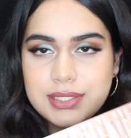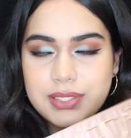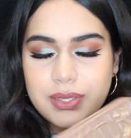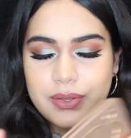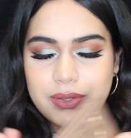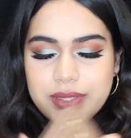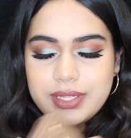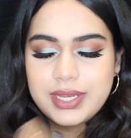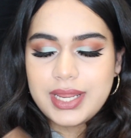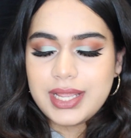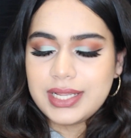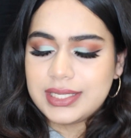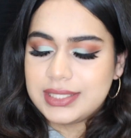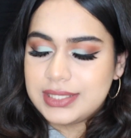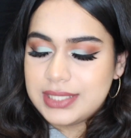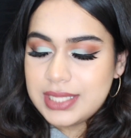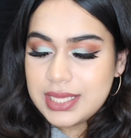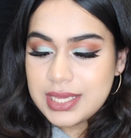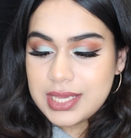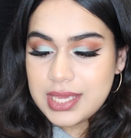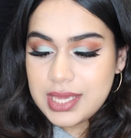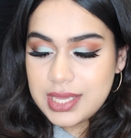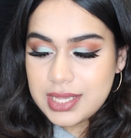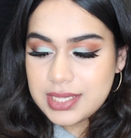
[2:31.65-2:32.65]
So the next
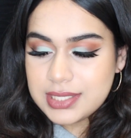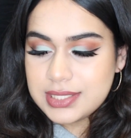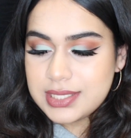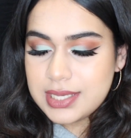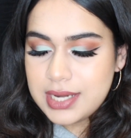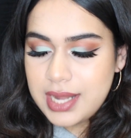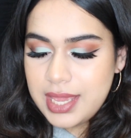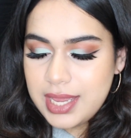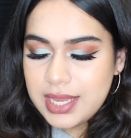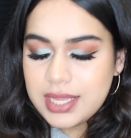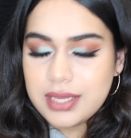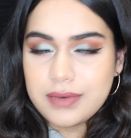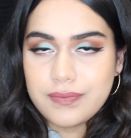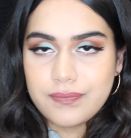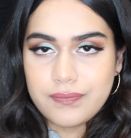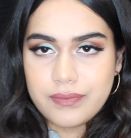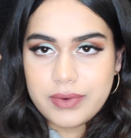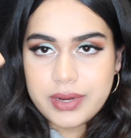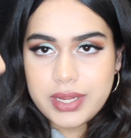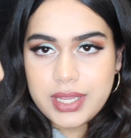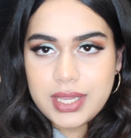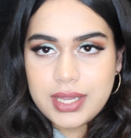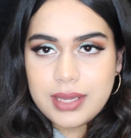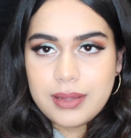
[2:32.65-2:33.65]
thing is Naked
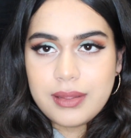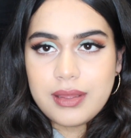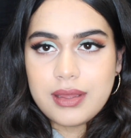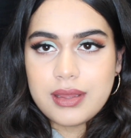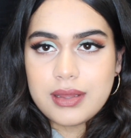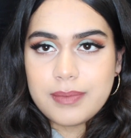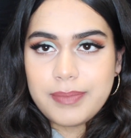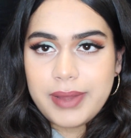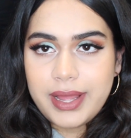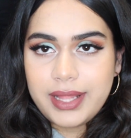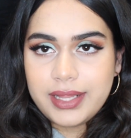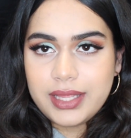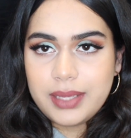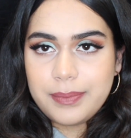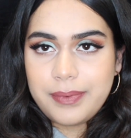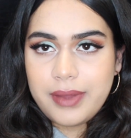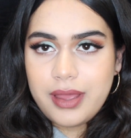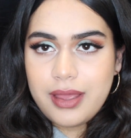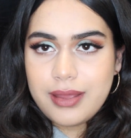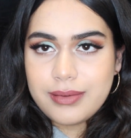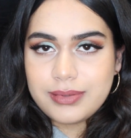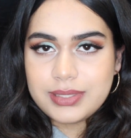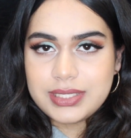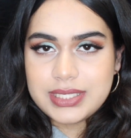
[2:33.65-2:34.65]
Free palette
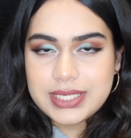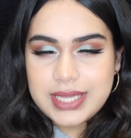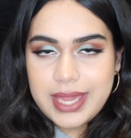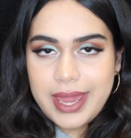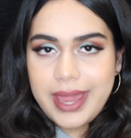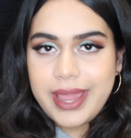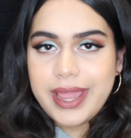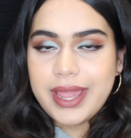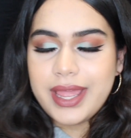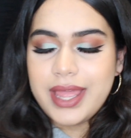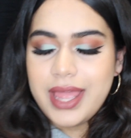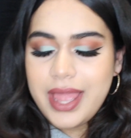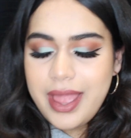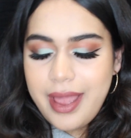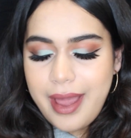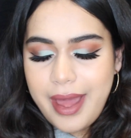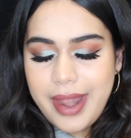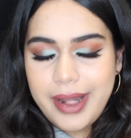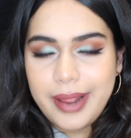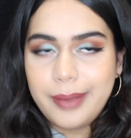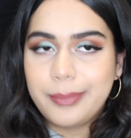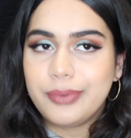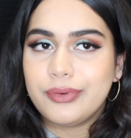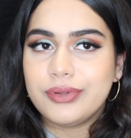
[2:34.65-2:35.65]
by Urban Decay,
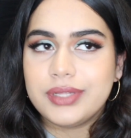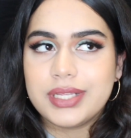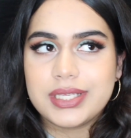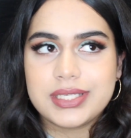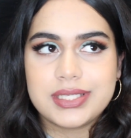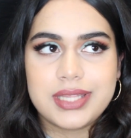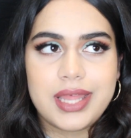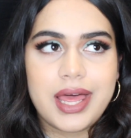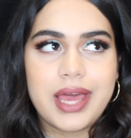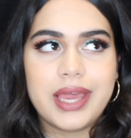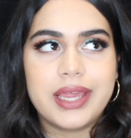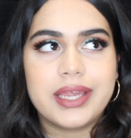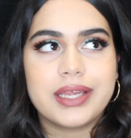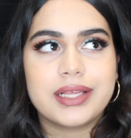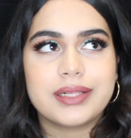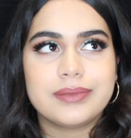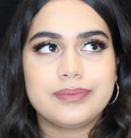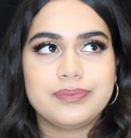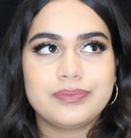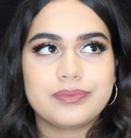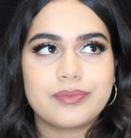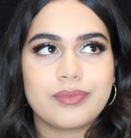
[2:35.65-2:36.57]
and I bought this like